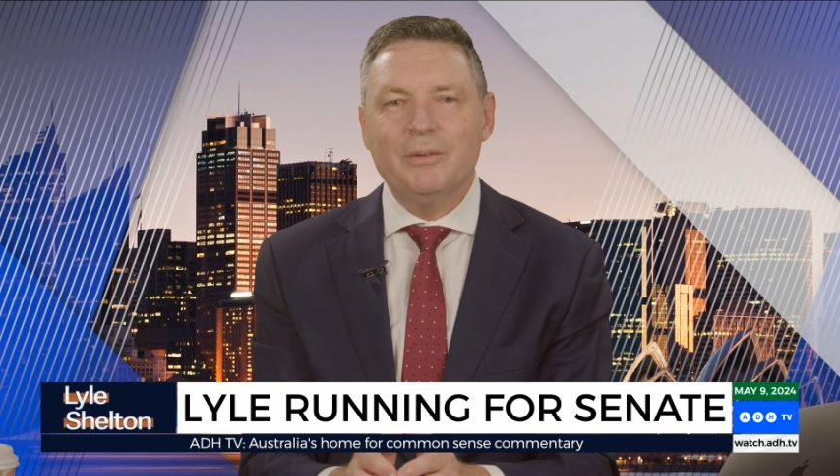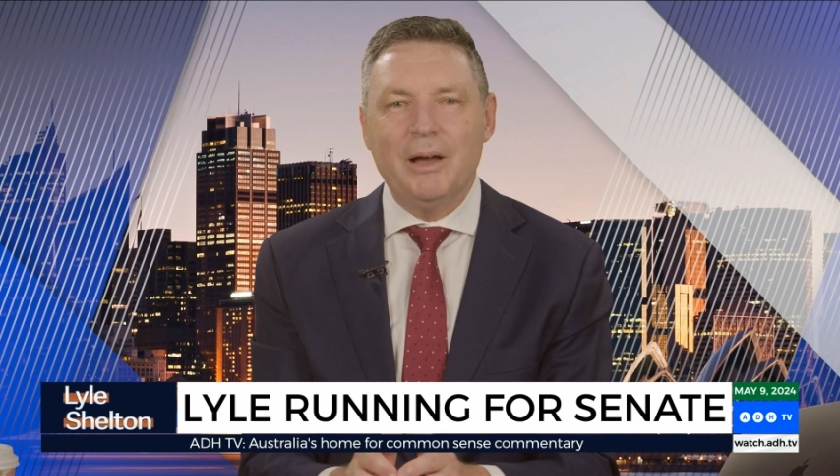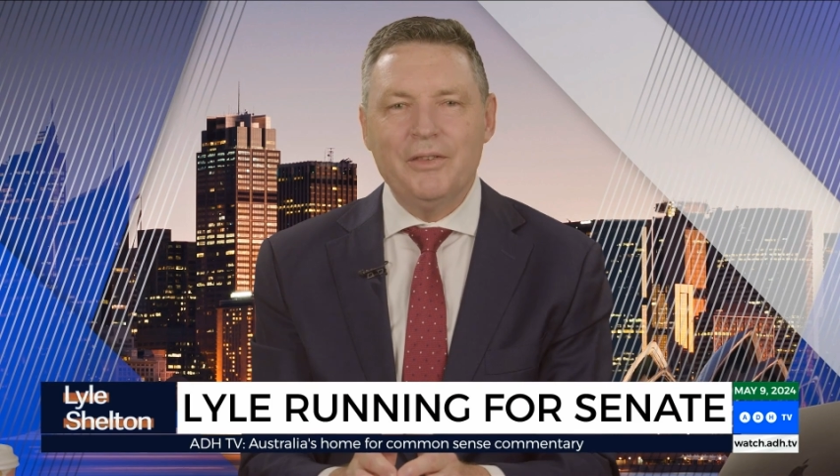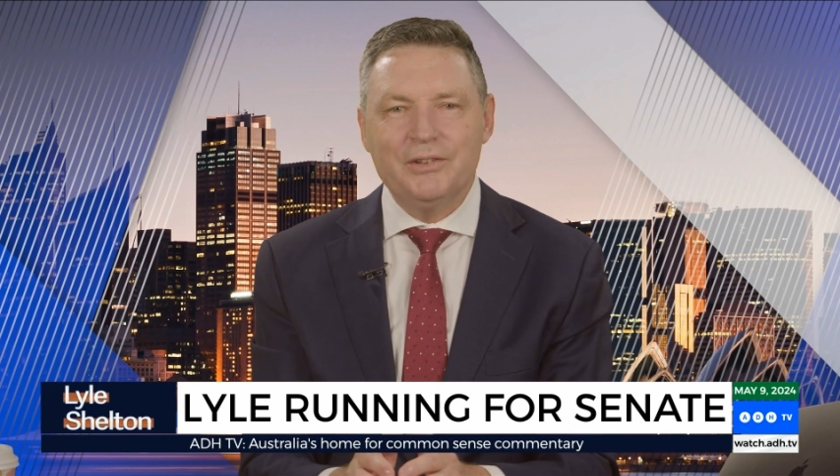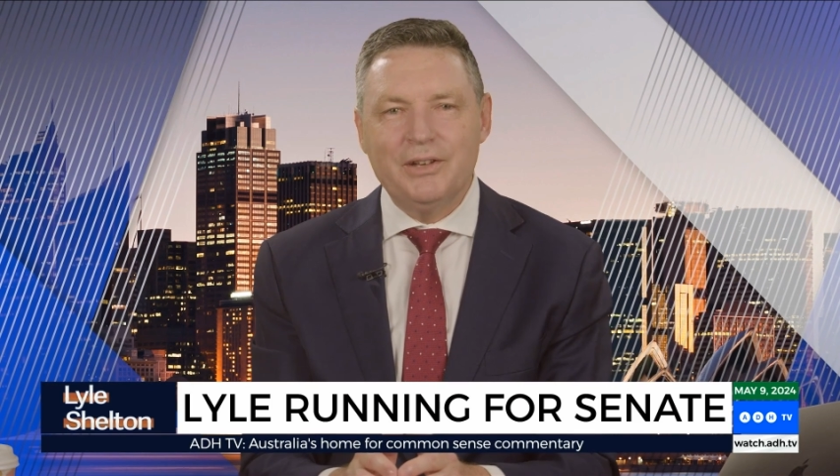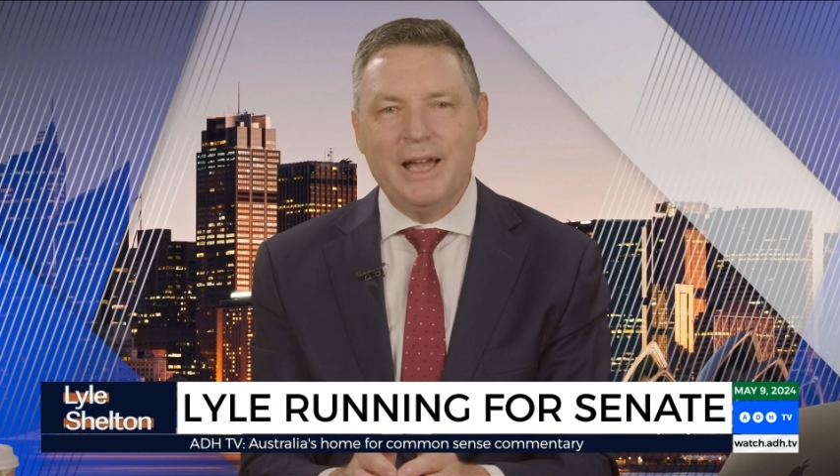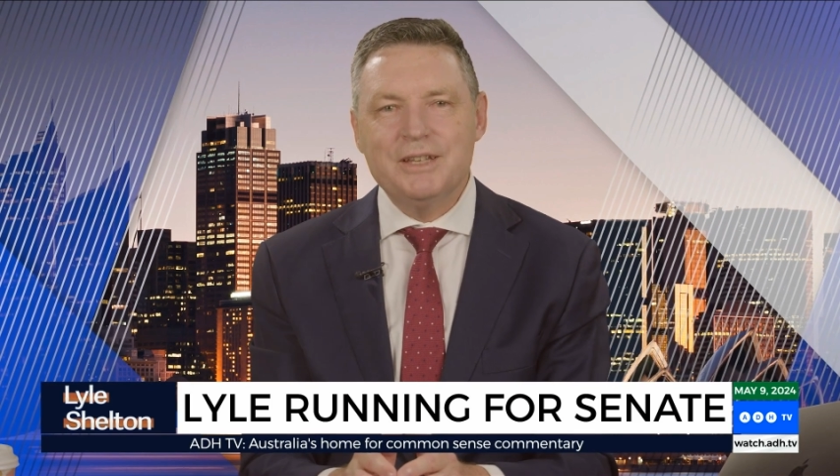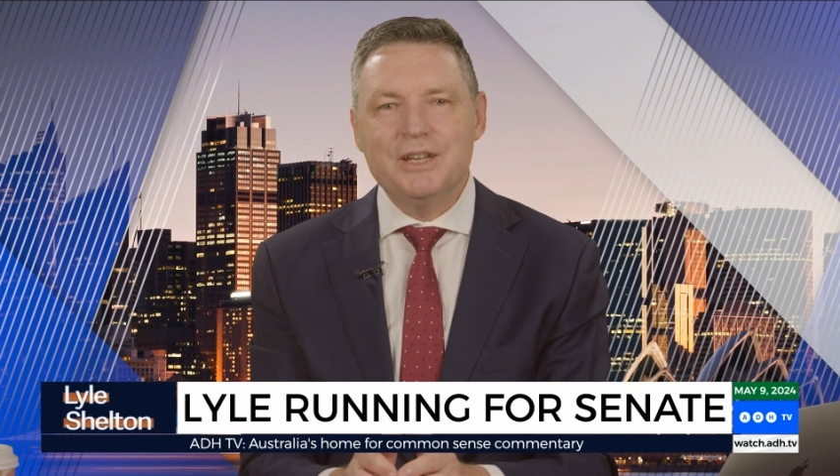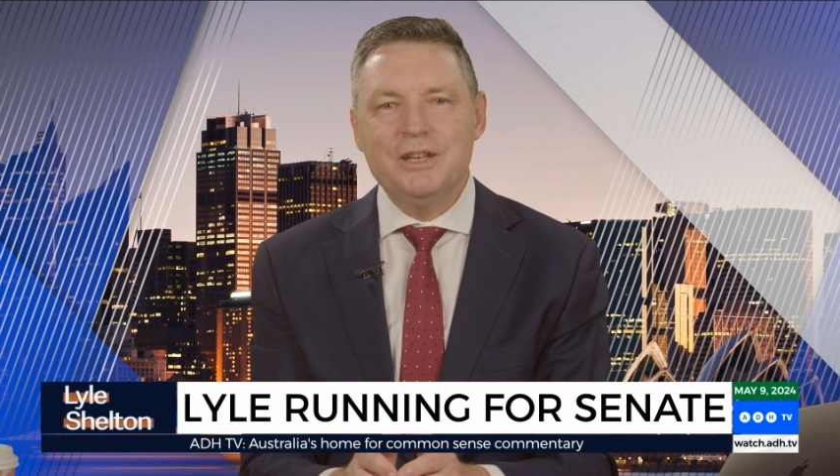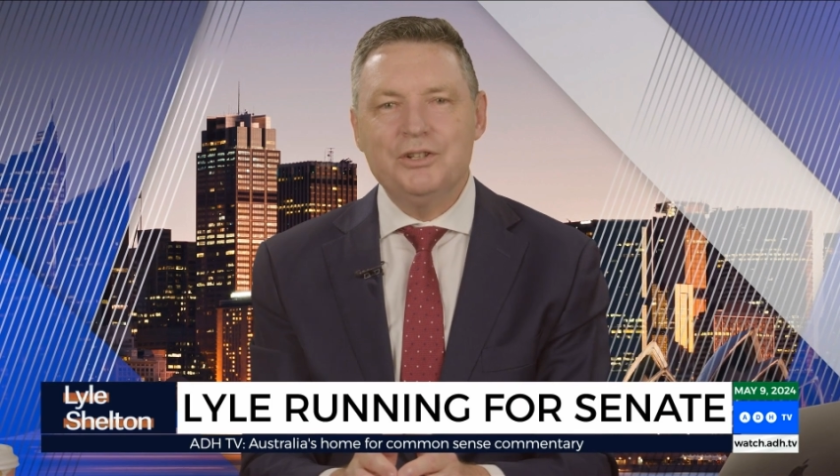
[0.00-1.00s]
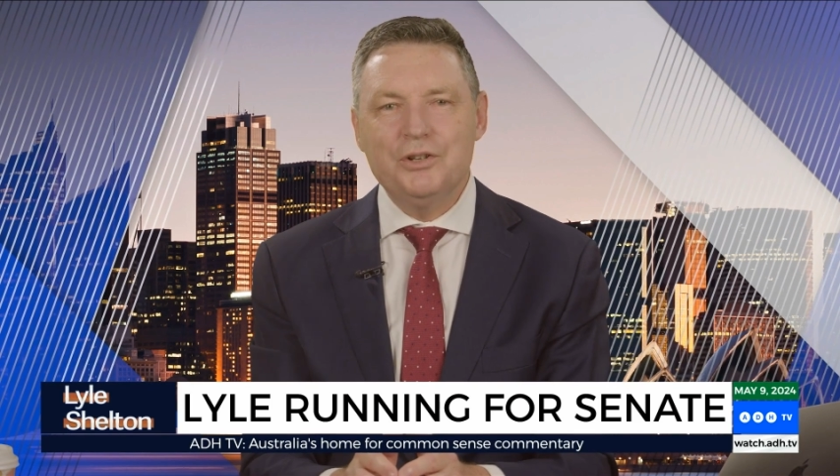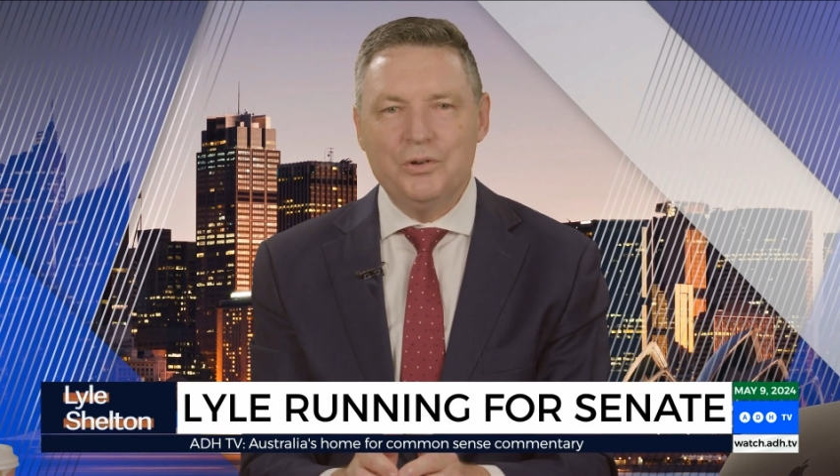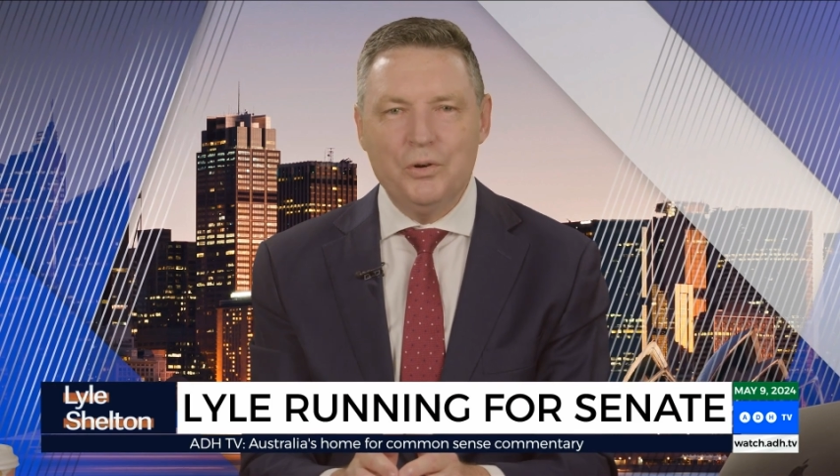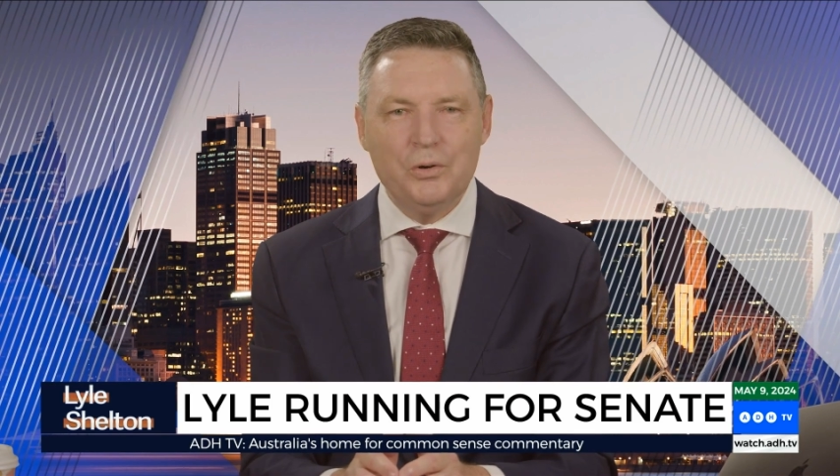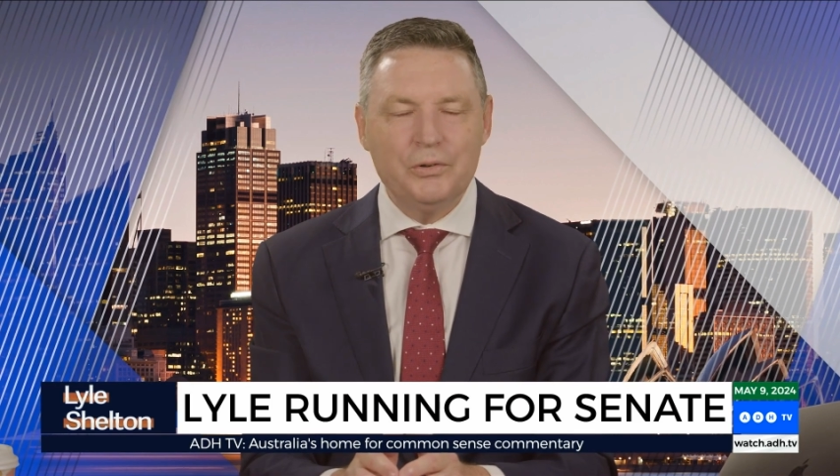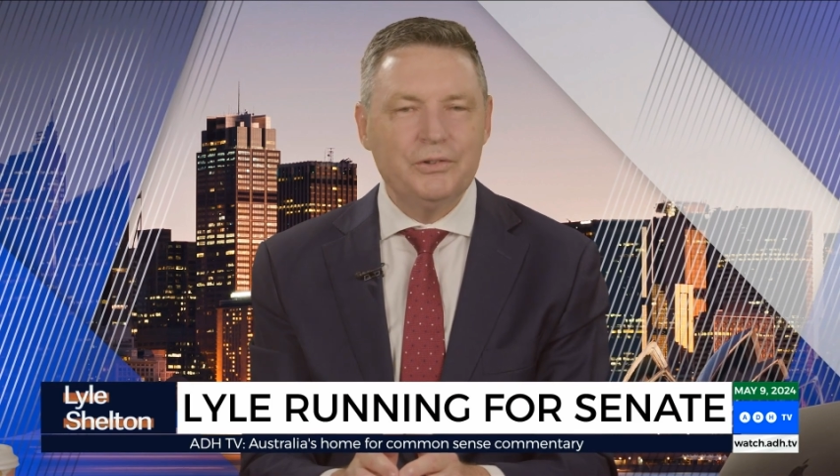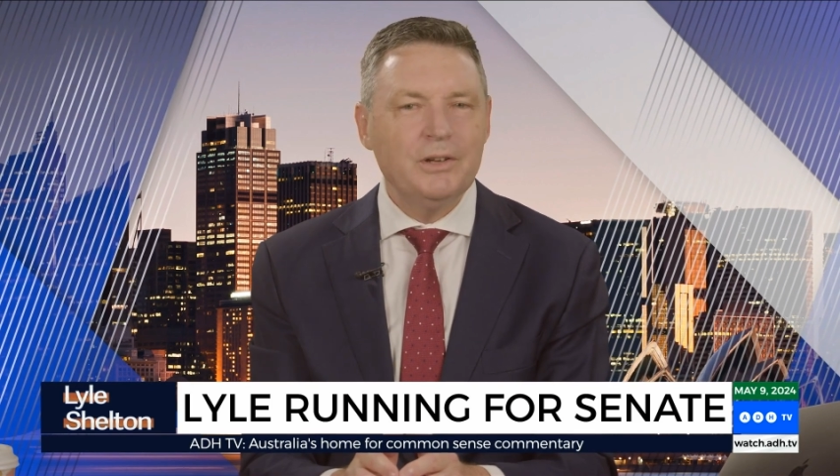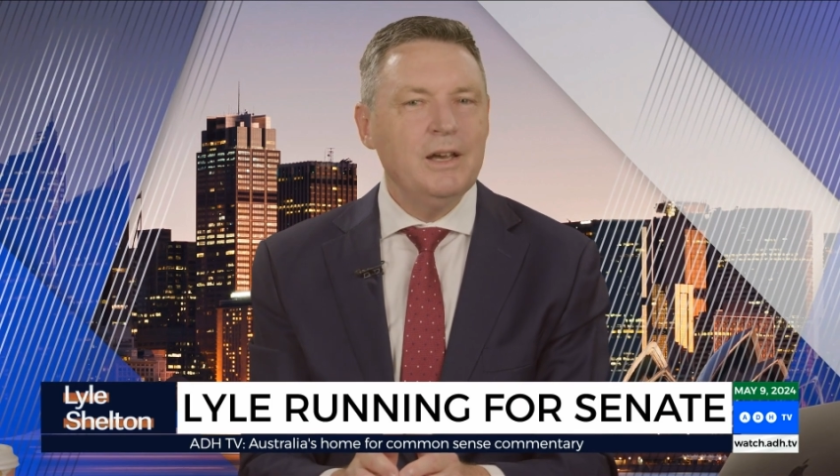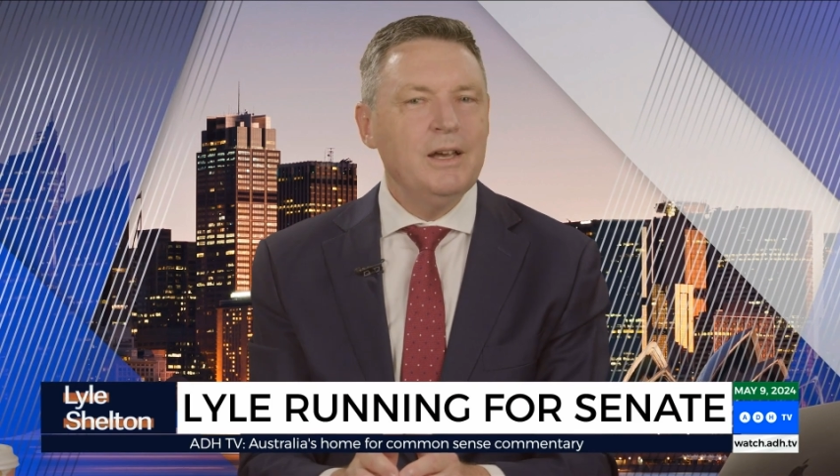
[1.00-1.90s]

from other states in due course.